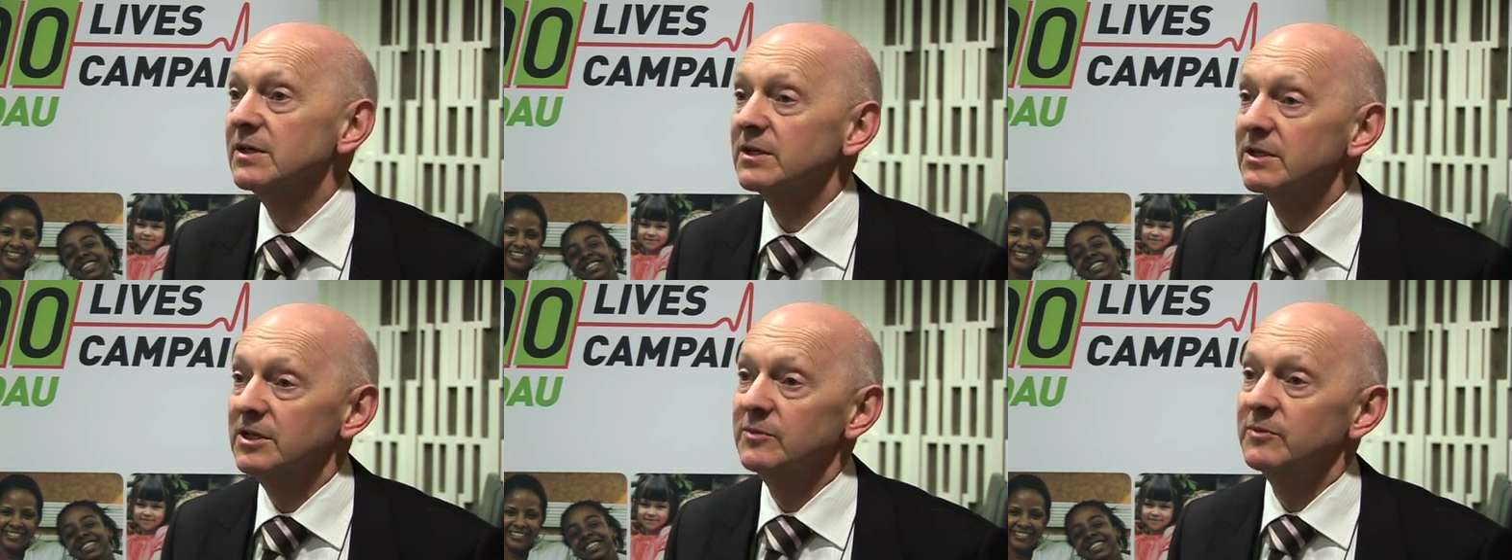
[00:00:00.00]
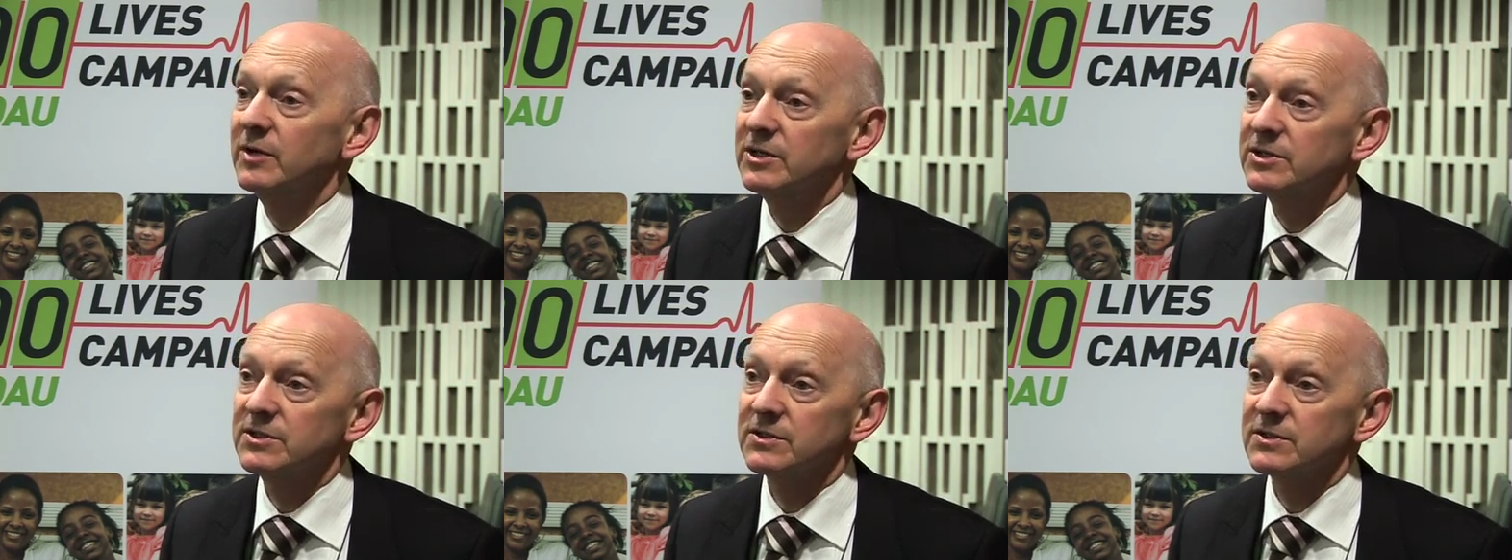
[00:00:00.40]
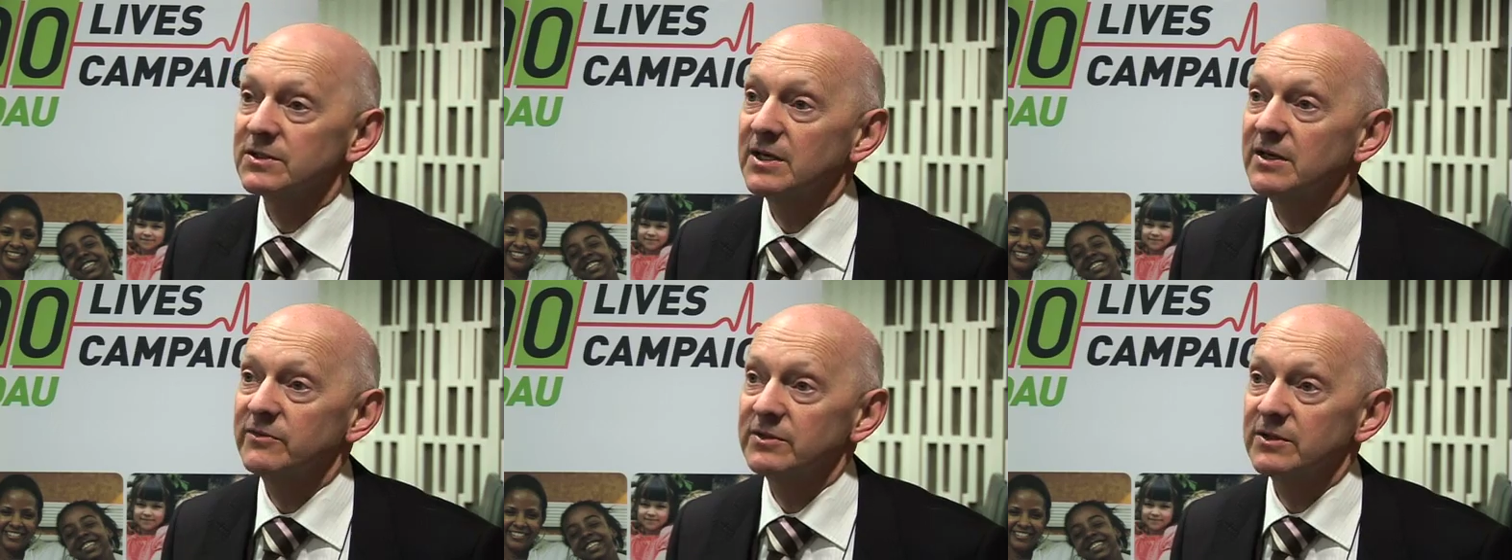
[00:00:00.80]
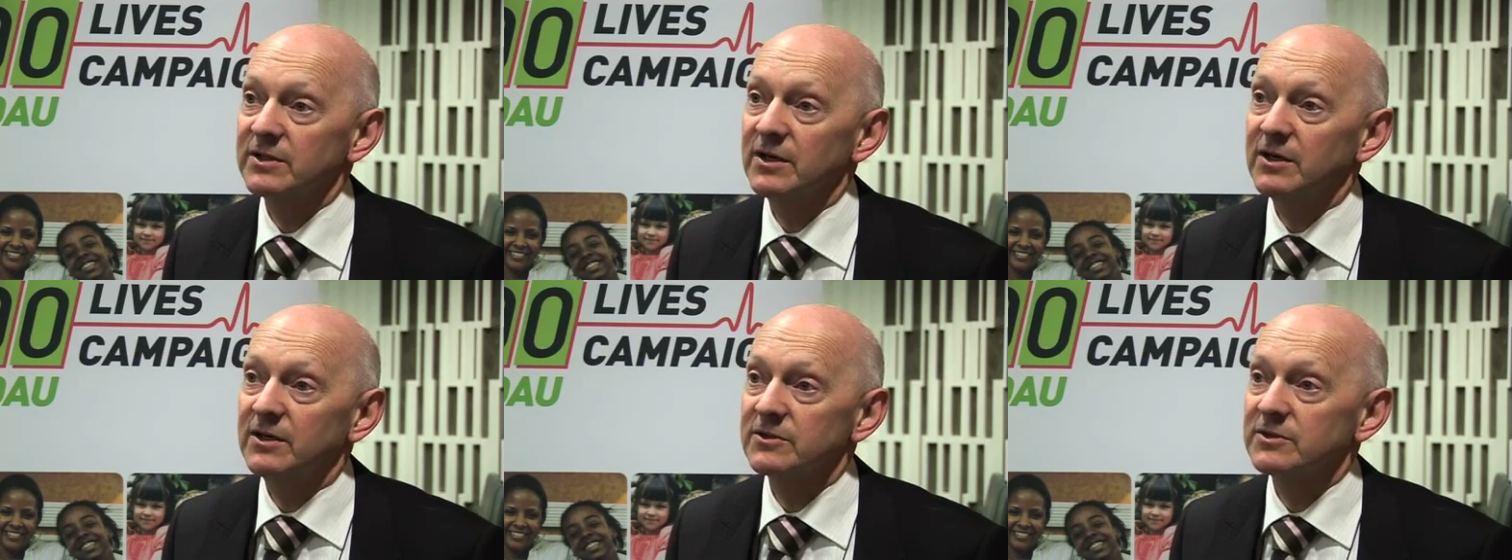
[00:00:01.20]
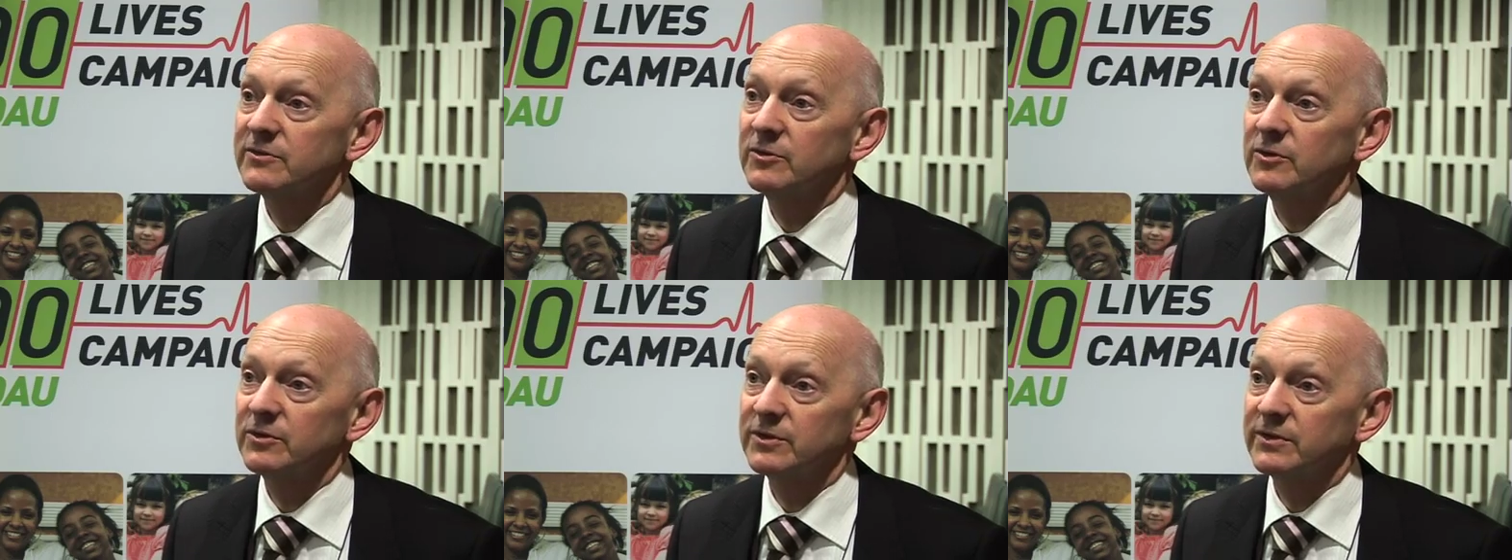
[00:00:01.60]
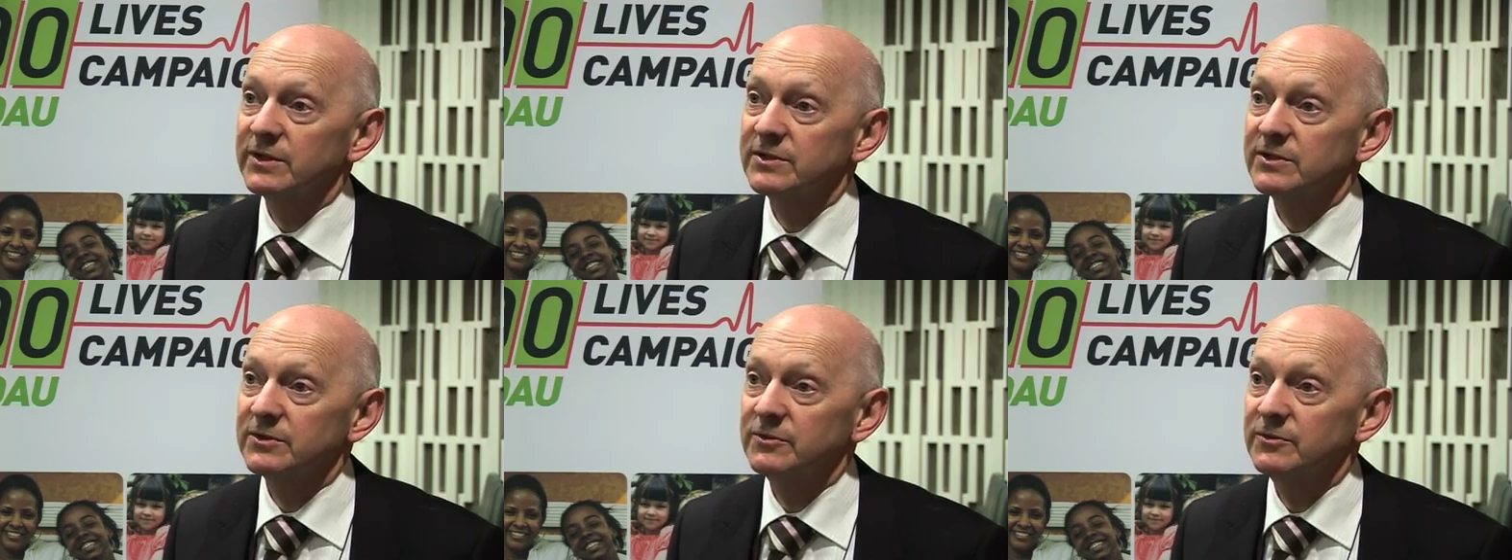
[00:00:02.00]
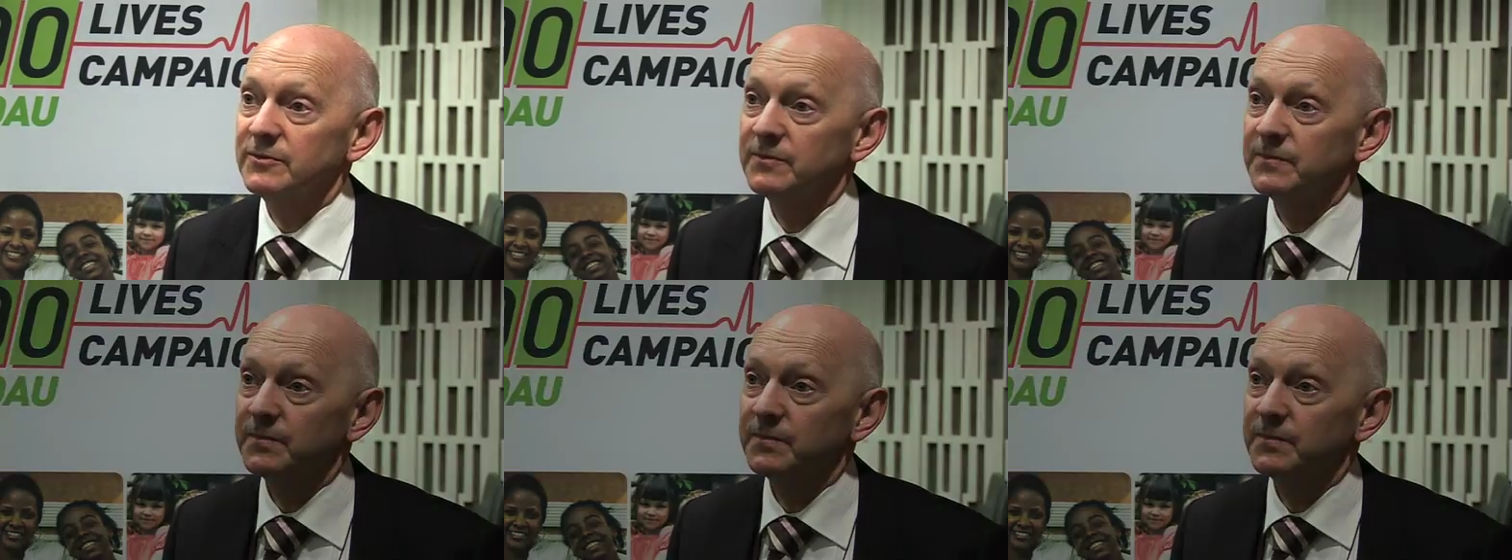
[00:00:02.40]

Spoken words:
keep patient safety at the heart of all that they do.